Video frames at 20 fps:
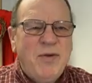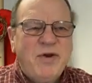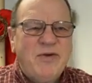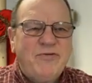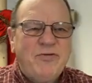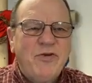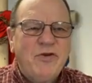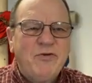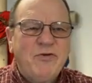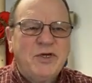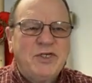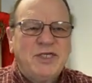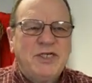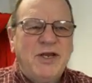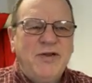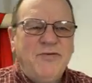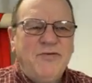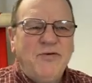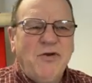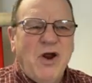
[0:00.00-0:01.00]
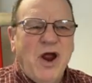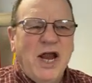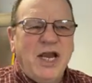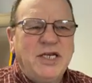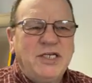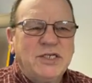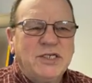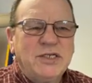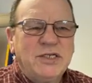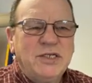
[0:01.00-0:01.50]
But if you receive
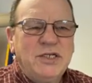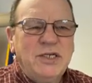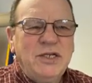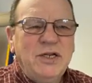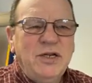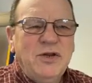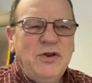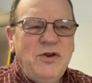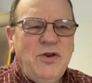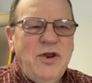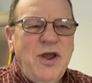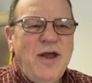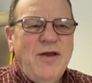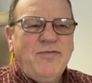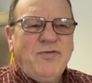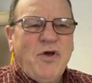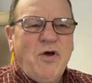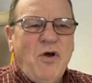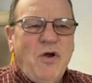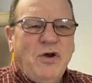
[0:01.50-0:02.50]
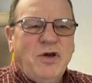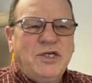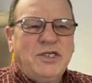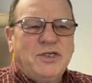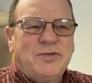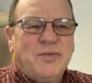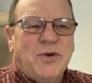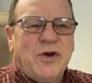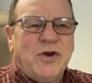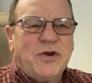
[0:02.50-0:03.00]
Christ, you have the Holy
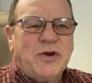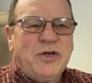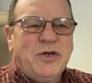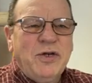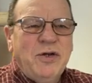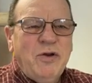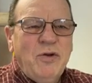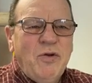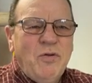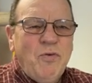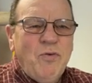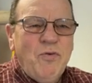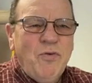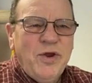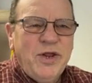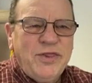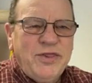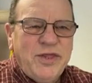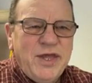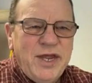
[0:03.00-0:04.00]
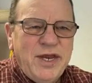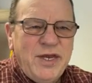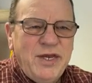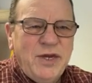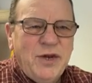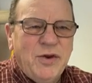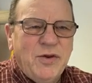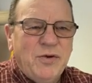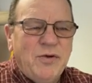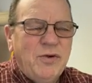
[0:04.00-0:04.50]
Spirit
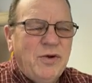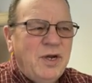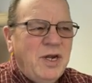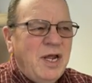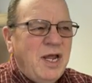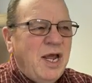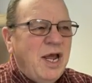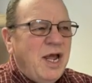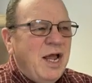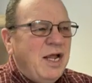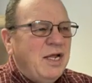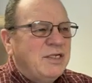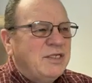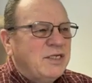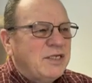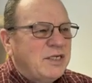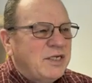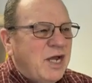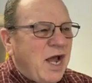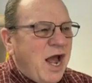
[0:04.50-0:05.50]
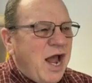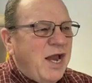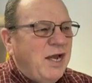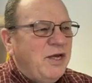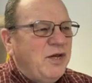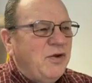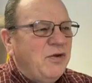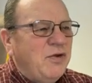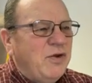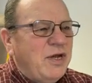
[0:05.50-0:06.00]
within you to
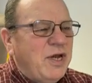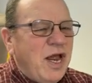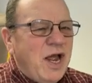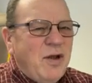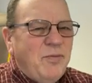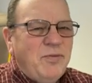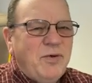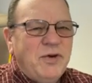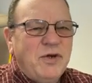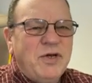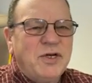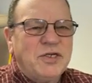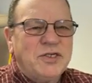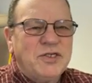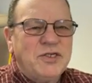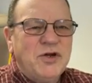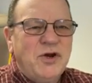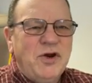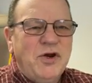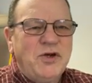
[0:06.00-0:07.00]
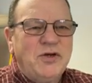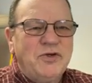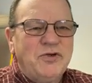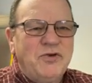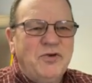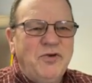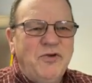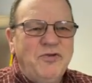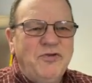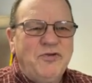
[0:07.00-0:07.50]
guide you and help you discern
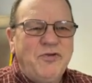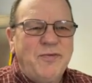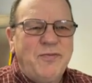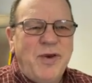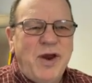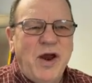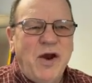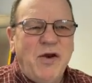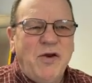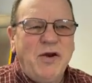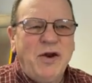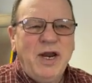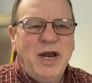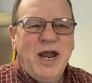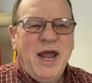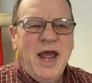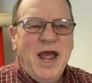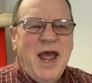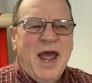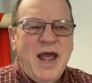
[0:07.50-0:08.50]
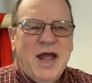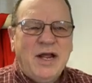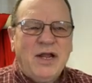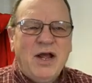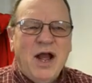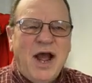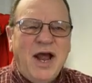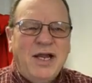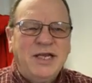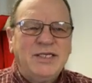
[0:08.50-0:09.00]
truth from error.
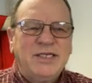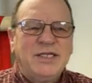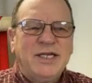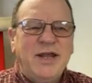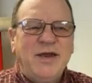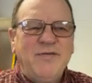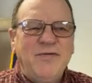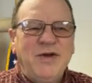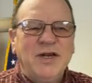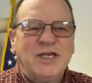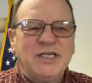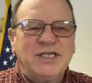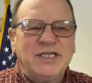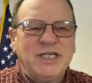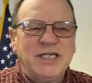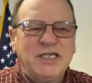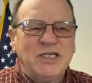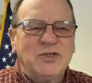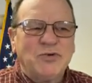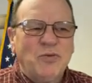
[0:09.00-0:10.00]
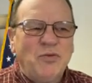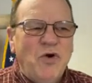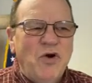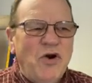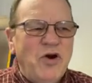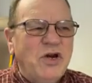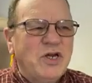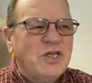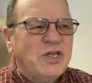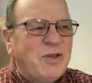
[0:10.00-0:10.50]
And God's given us His
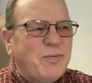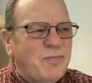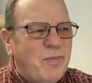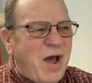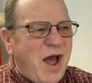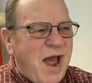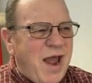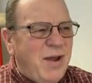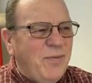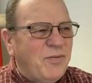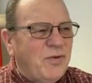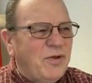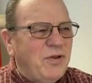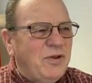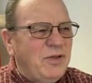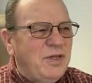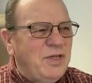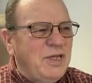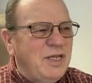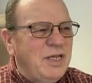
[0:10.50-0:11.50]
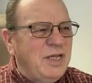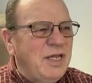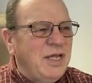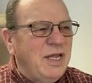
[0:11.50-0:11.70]
Word, the Bible,